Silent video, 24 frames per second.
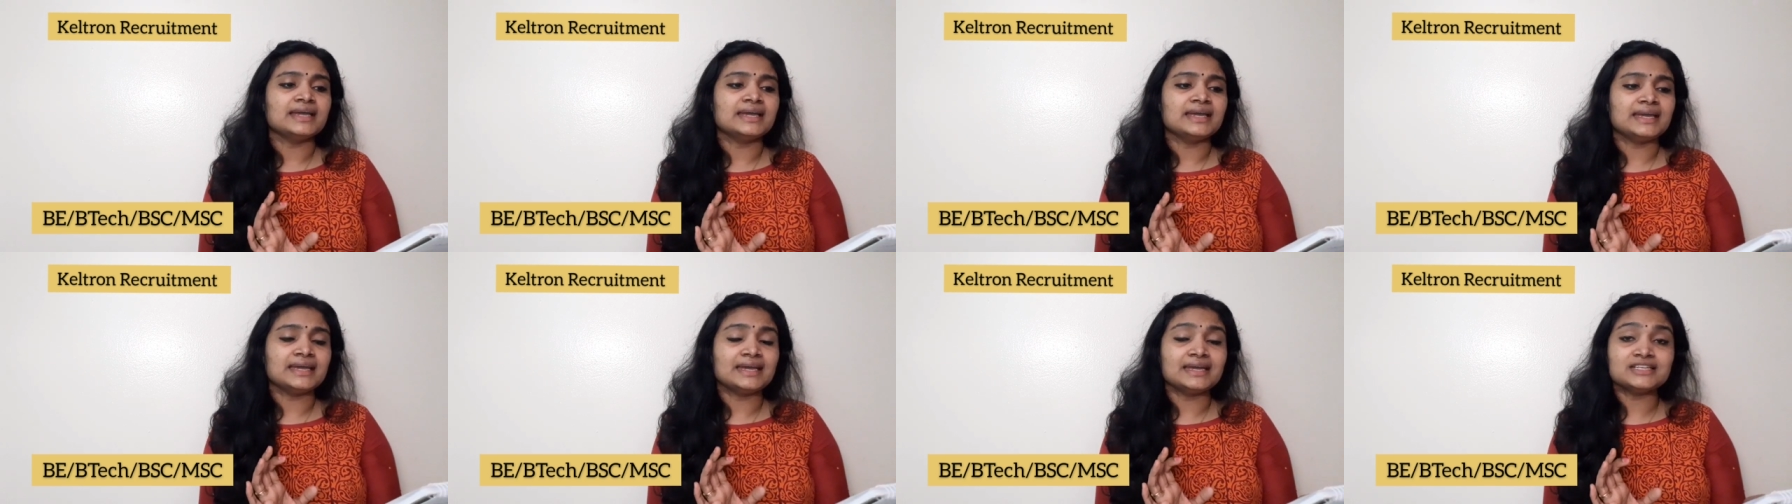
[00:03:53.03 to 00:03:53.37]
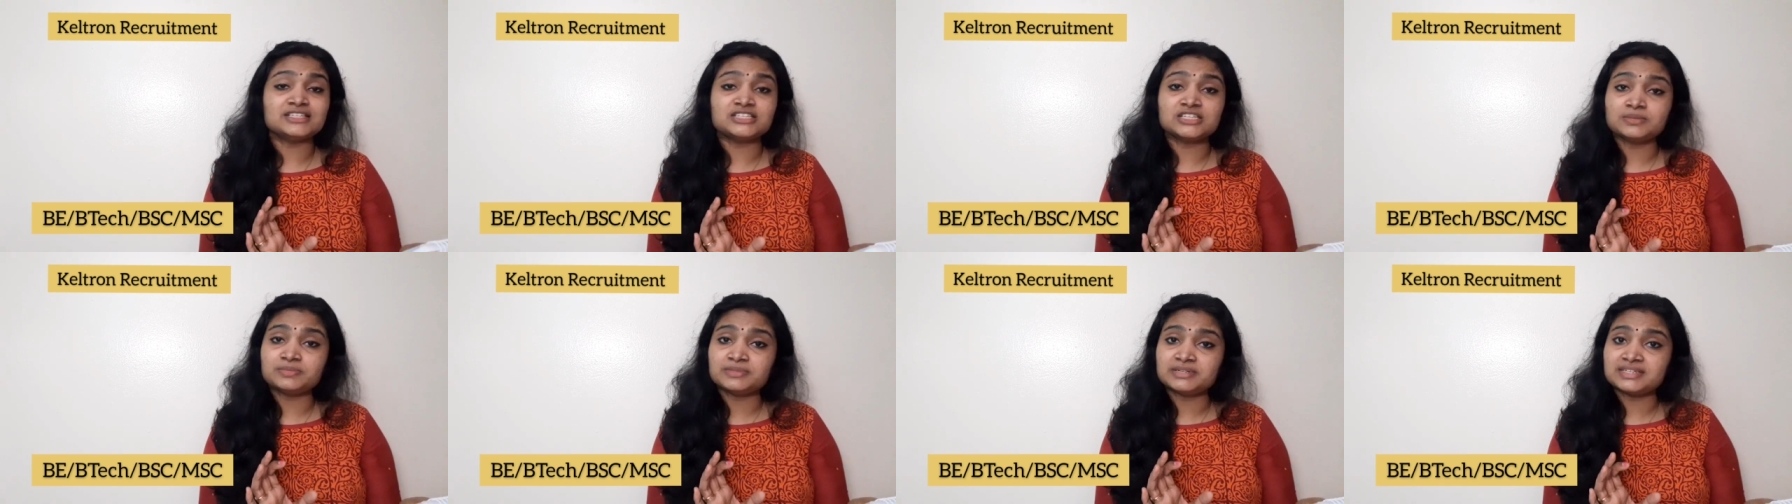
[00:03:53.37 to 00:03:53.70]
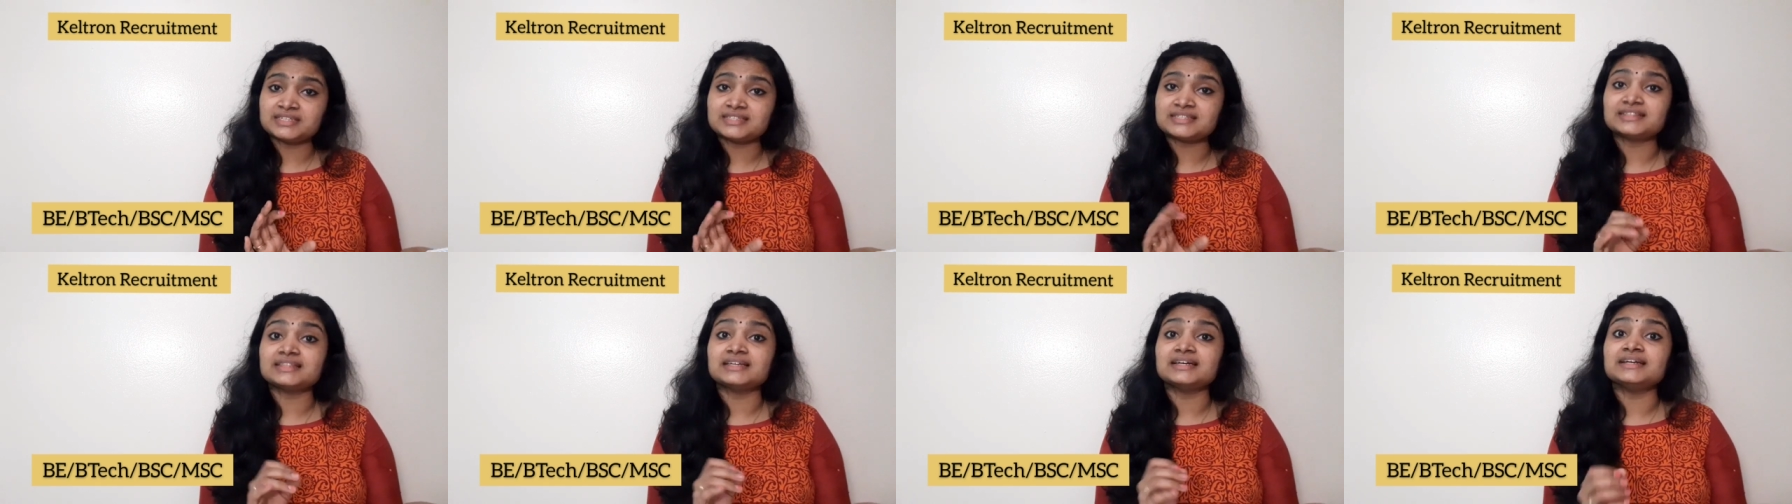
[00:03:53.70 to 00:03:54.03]
Age limit
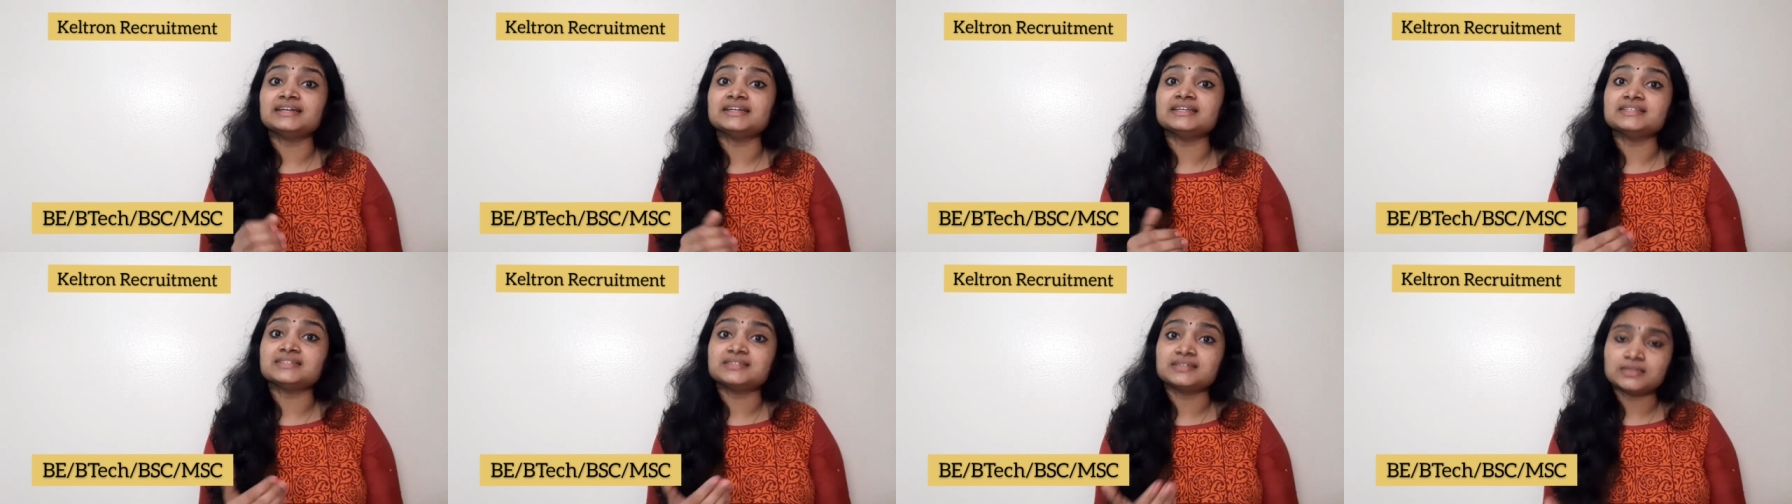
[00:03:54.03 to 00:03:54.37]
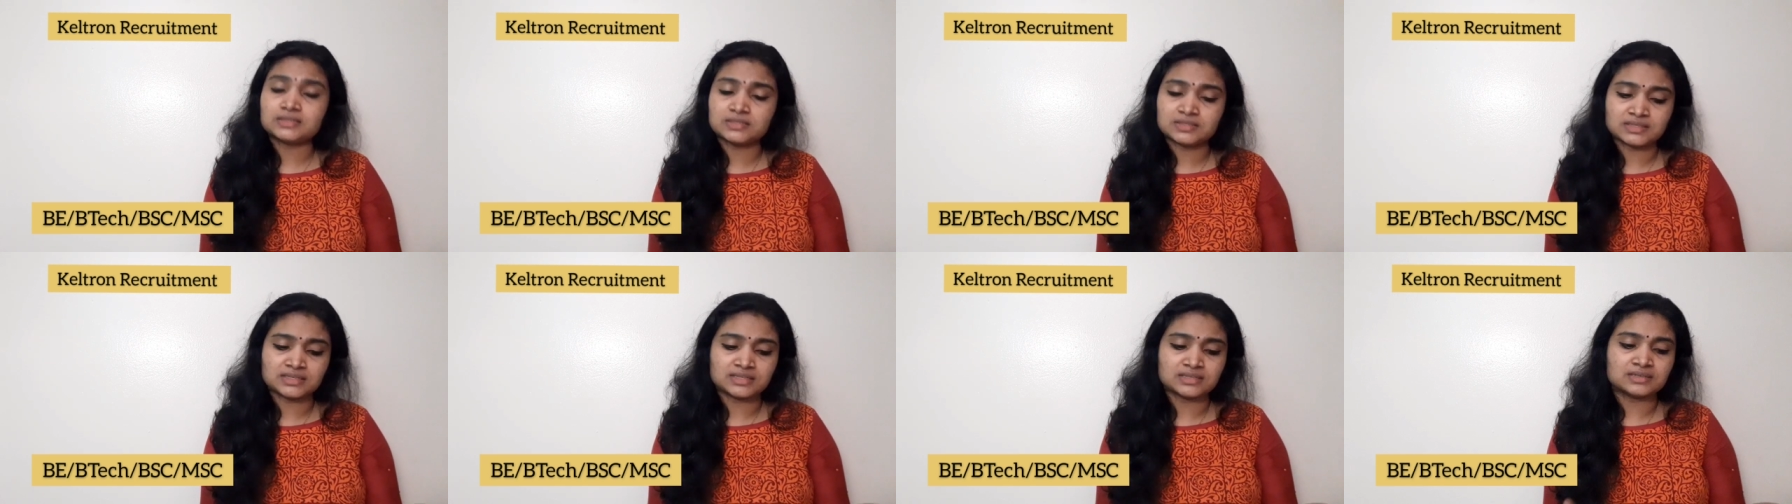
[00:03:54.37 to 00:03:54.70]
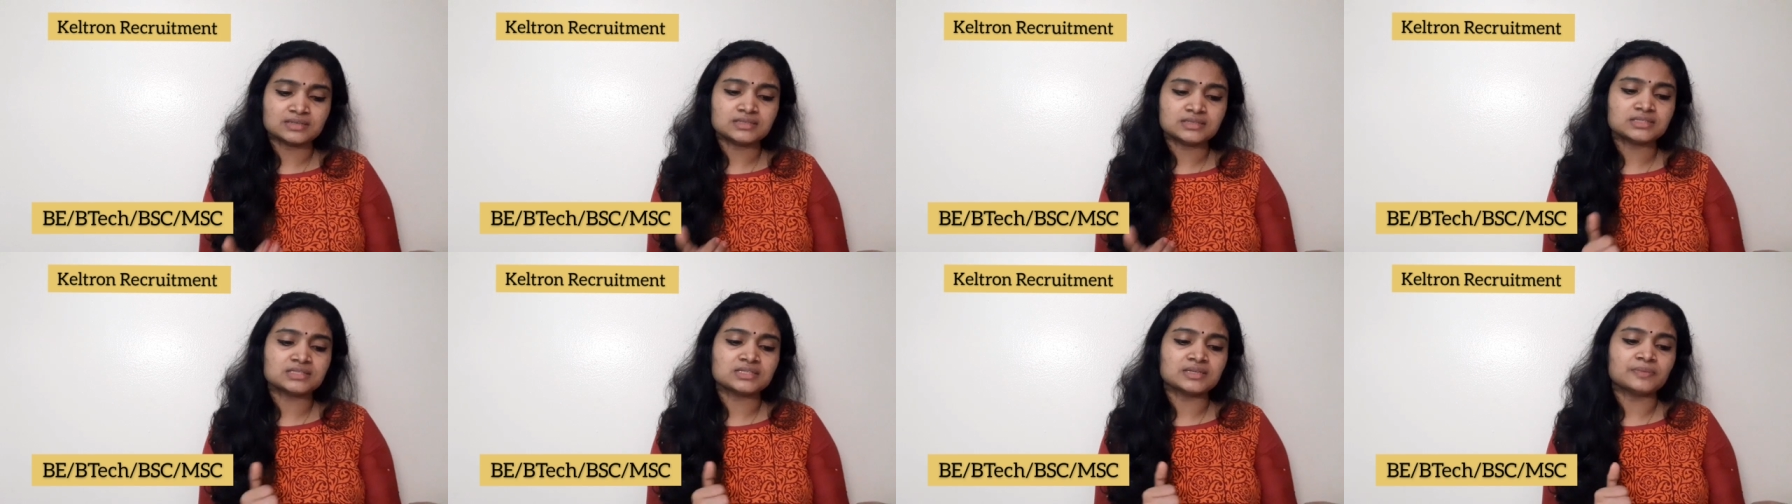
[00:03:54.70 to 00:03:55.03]
is 36
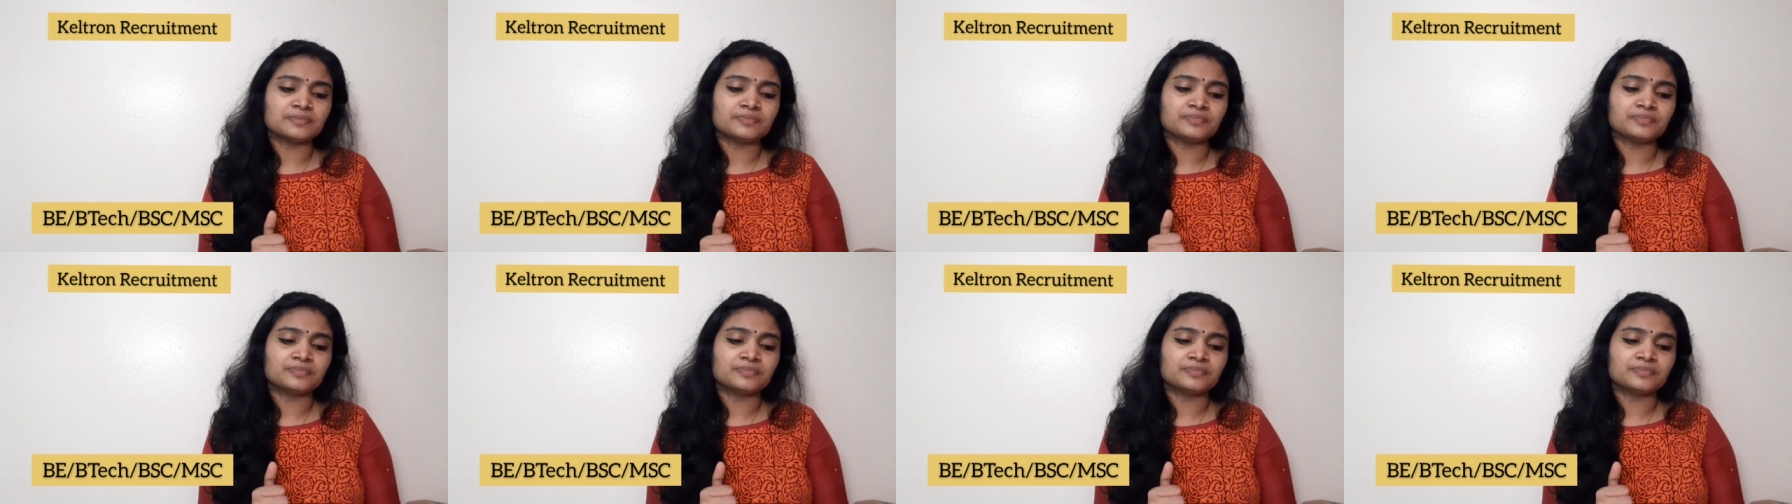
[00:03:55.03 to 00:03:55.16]
years.